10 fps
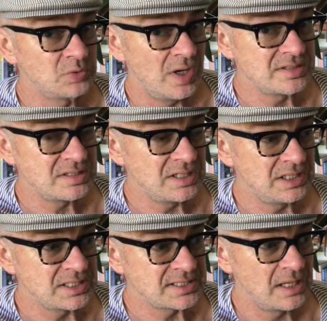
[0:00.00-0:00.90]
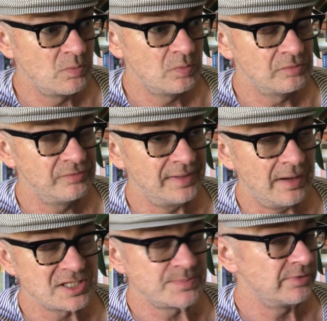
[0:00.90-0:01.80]
twice a year, some will
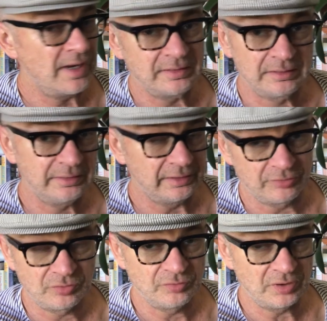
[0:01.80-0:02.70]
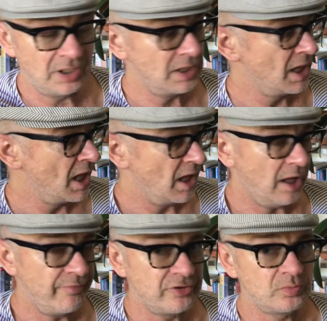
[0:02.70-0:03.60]
flower sporadically through the year,
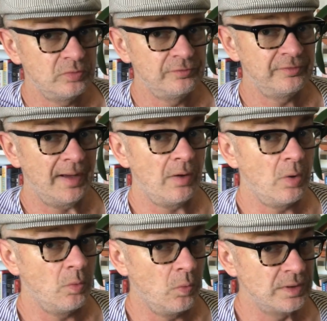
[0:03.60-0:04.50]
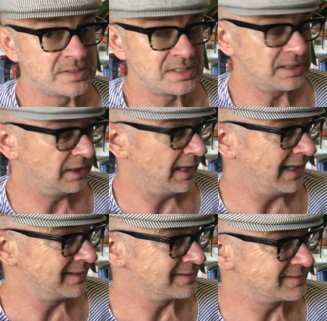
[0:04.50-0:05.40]
others will flower once a year,
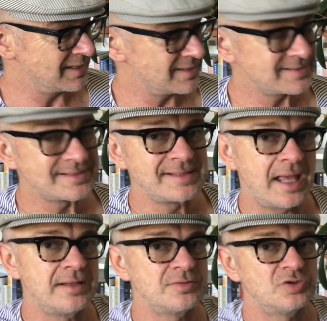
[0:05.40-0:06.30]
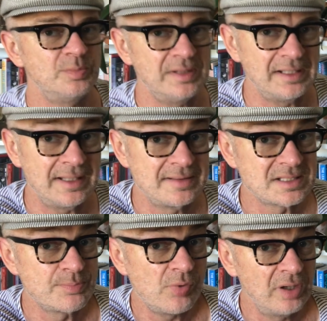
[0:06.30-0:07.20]
and it does tend to be in
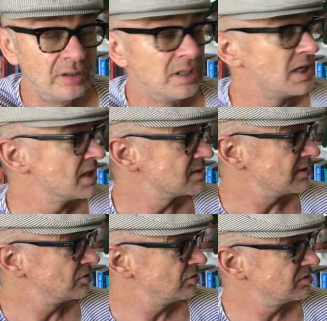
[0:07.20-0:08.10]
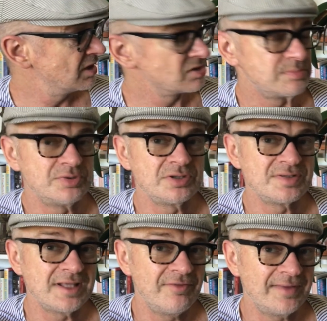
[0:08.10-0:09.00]
spring. So they do tend to produce
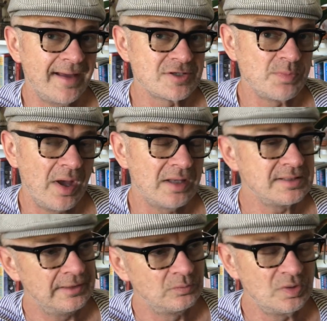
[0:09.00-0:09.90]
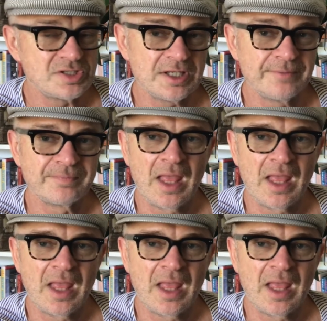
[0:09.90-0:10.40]
their flower spikes in winter